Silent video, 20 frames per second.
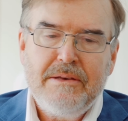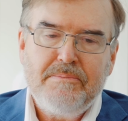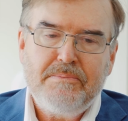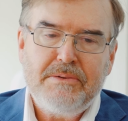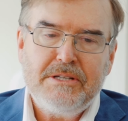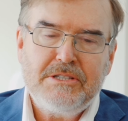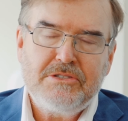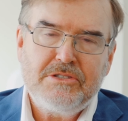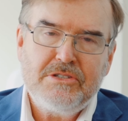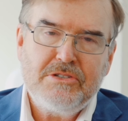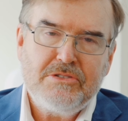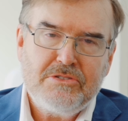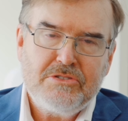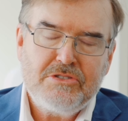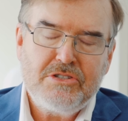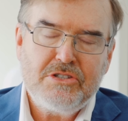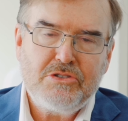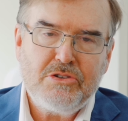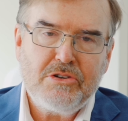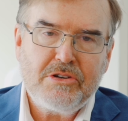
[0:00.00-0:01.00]
But to,
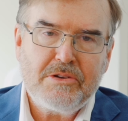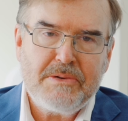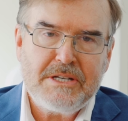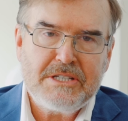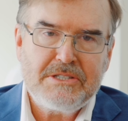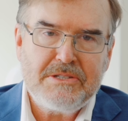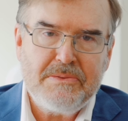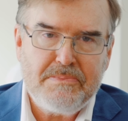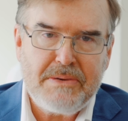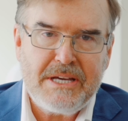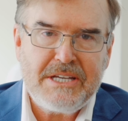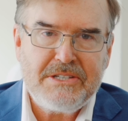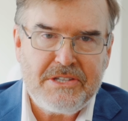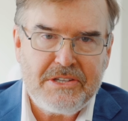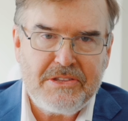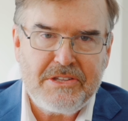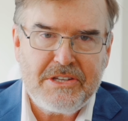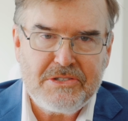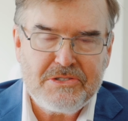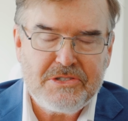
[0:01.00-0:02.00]
to talk about some
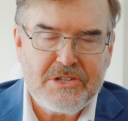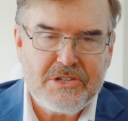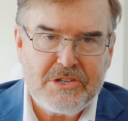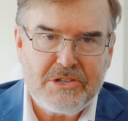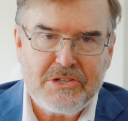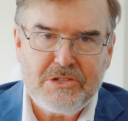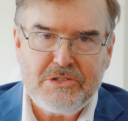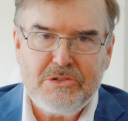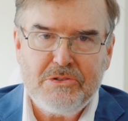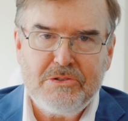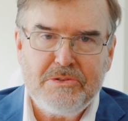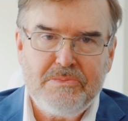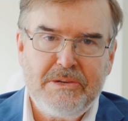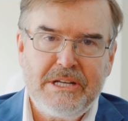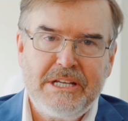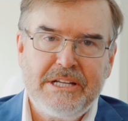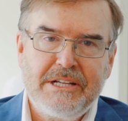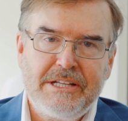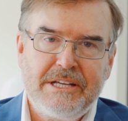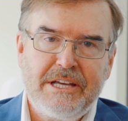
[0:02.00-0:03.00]
basic things that you can do
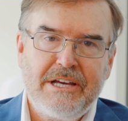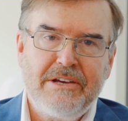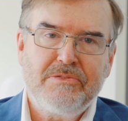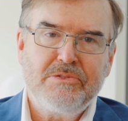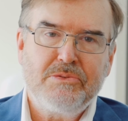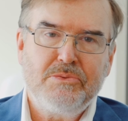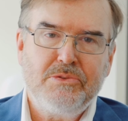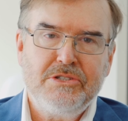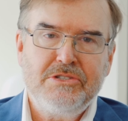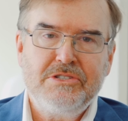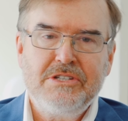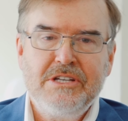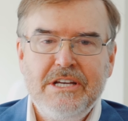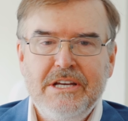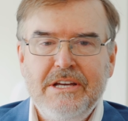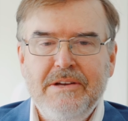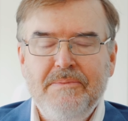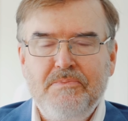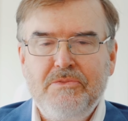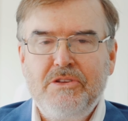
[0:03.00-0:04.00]
immediately afterwards,
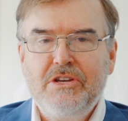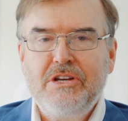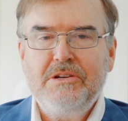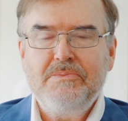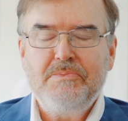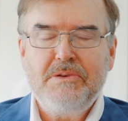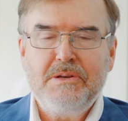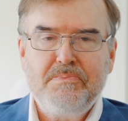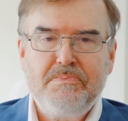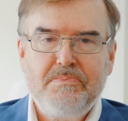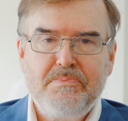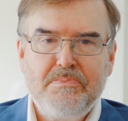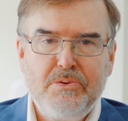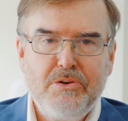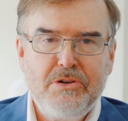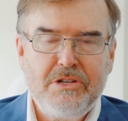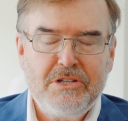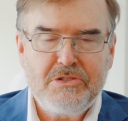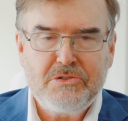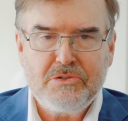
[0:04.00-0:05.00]
you're going to be
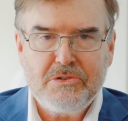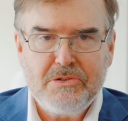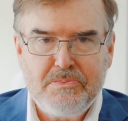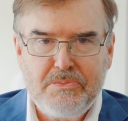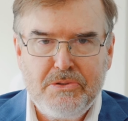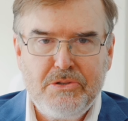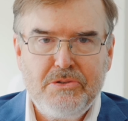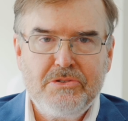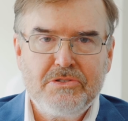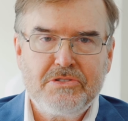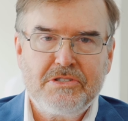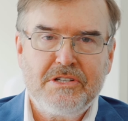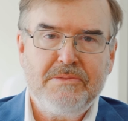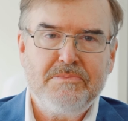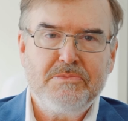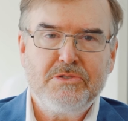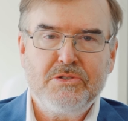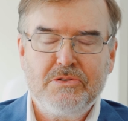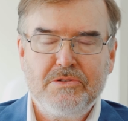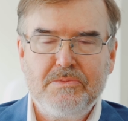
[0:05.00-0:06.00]
put into a boot or
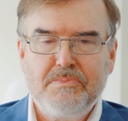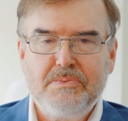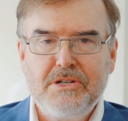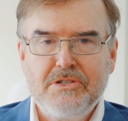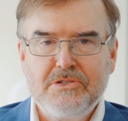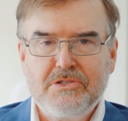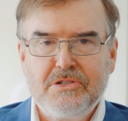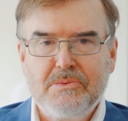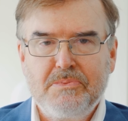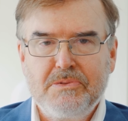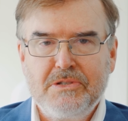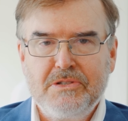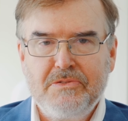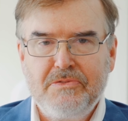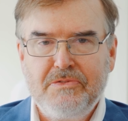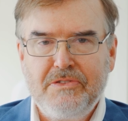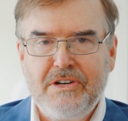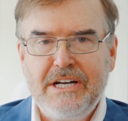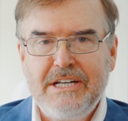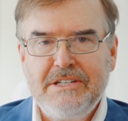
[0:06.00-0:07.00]
some sort of post-operative
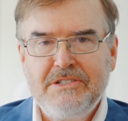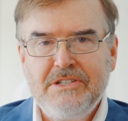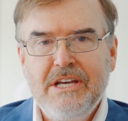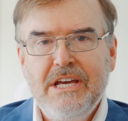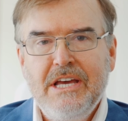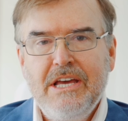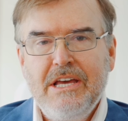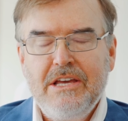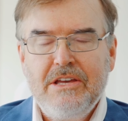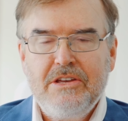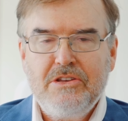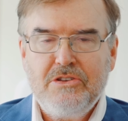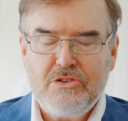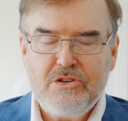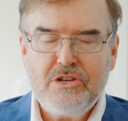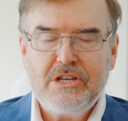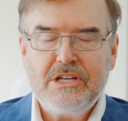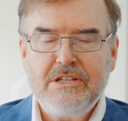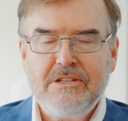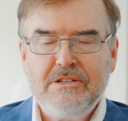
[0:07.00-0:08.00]
device,
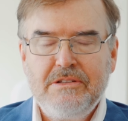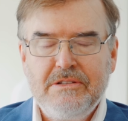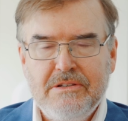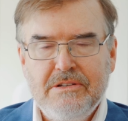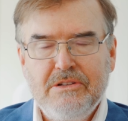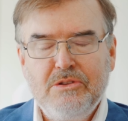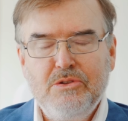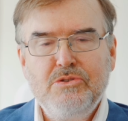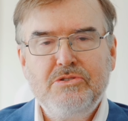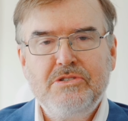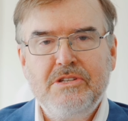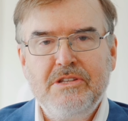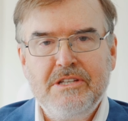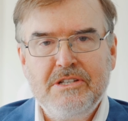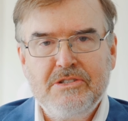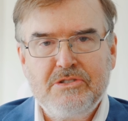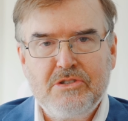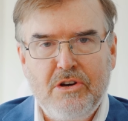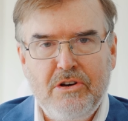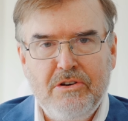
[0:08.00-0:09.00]
you can loosen
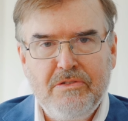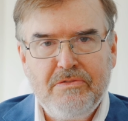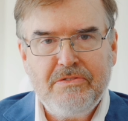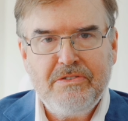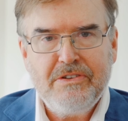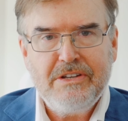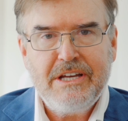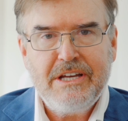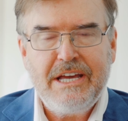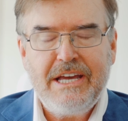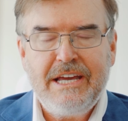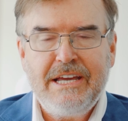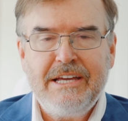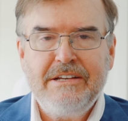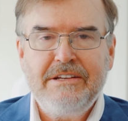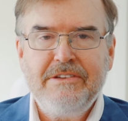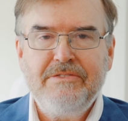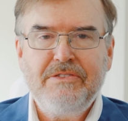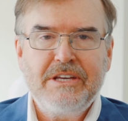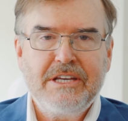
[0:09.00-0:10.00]
this off
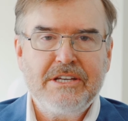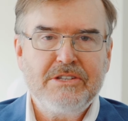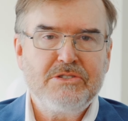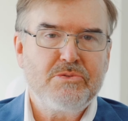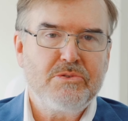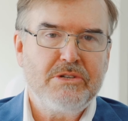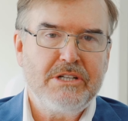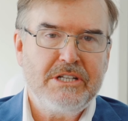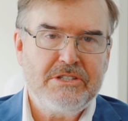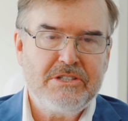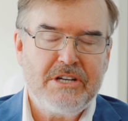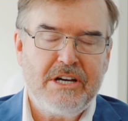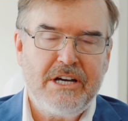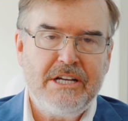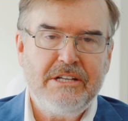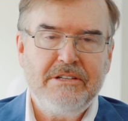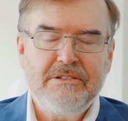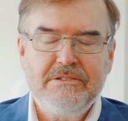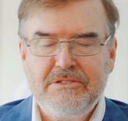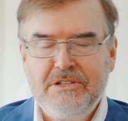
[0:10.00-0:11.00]
and if it gets really
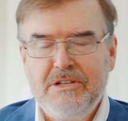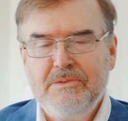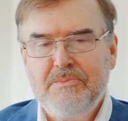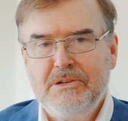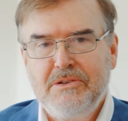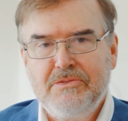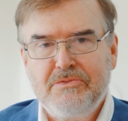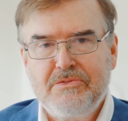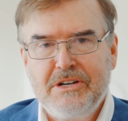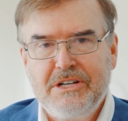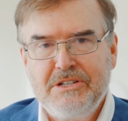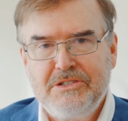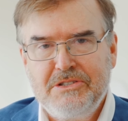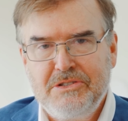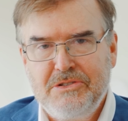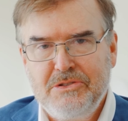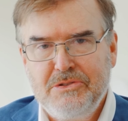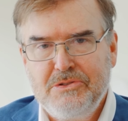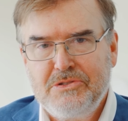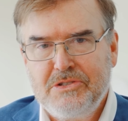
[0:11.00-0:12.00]
tight, don't be afraid
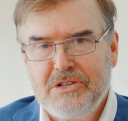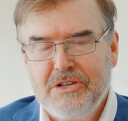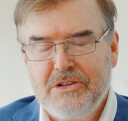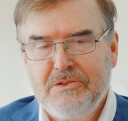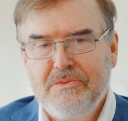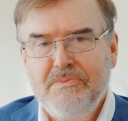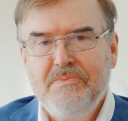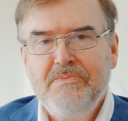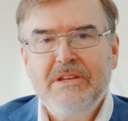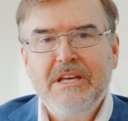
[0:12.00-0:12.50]
to do so.